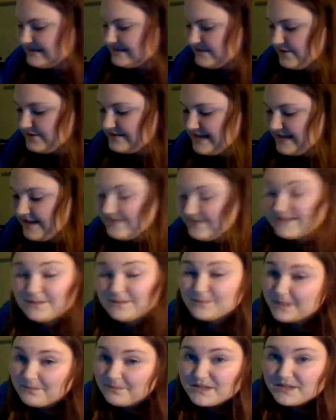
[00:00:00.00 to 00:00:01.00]
those have
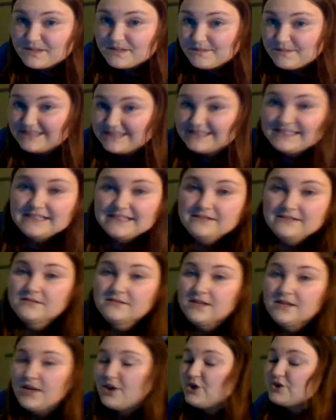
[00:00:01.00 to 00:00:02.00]
some numbers mixed in.
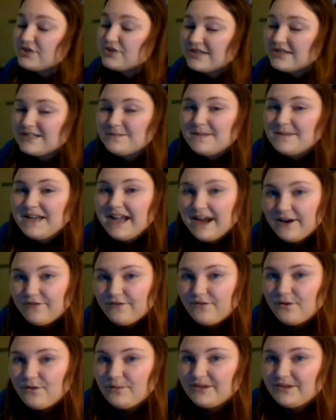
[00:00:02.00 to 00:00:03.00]
Just be
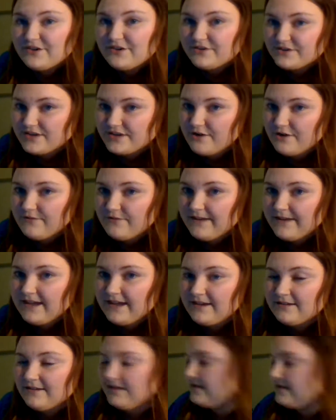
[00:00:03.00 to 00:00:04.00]
careful when you're
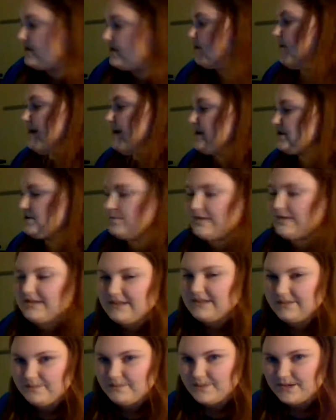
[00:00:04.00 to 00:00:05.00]
solving an equation with
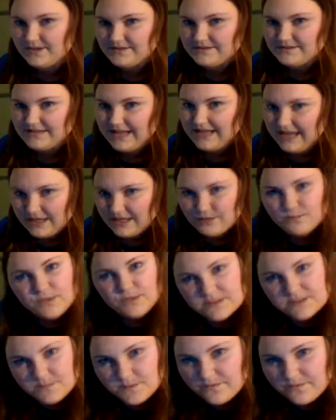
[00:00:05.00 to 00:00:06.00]
numbers and
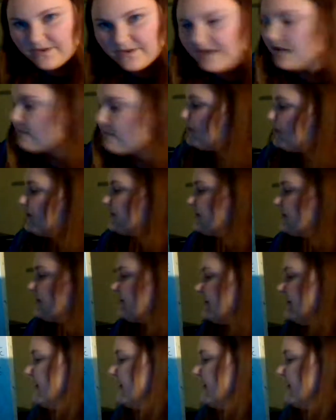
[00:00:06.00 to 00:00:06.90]
multiple variables.